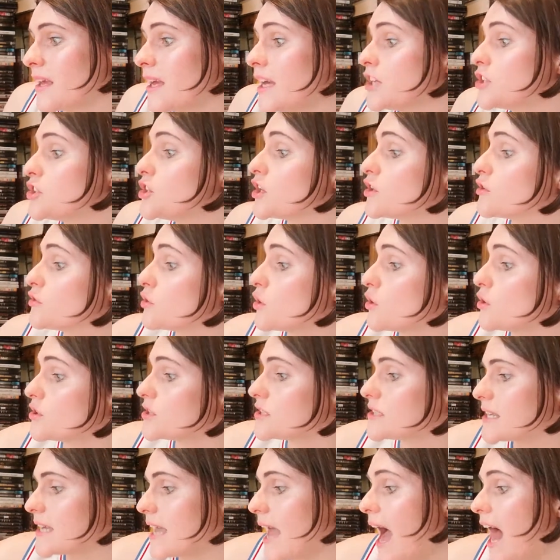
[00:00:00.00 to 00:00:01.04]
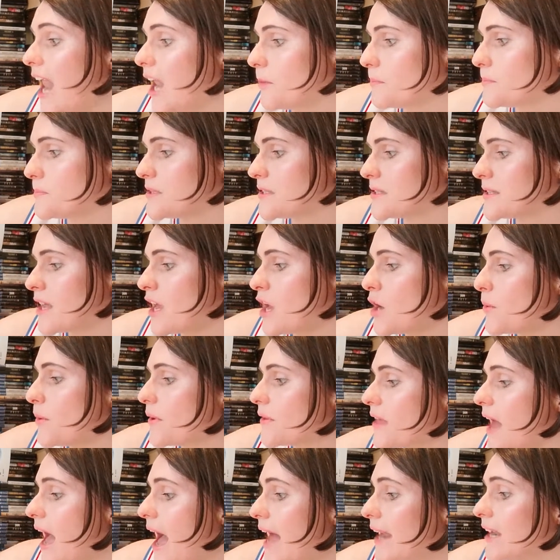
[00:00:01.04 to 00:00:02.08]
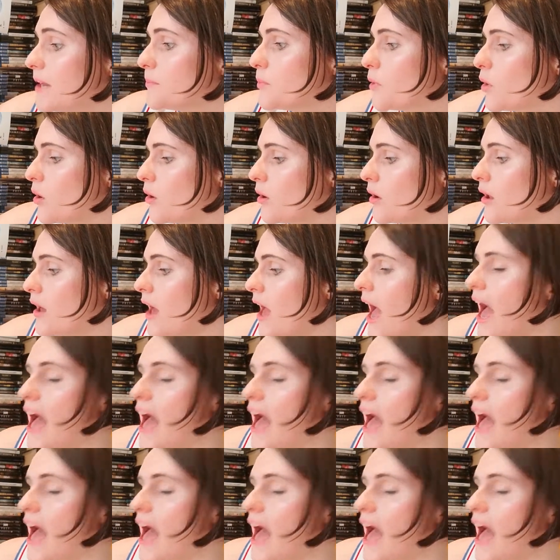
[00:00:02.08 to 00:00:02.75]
She crossed the Alps with Hannibal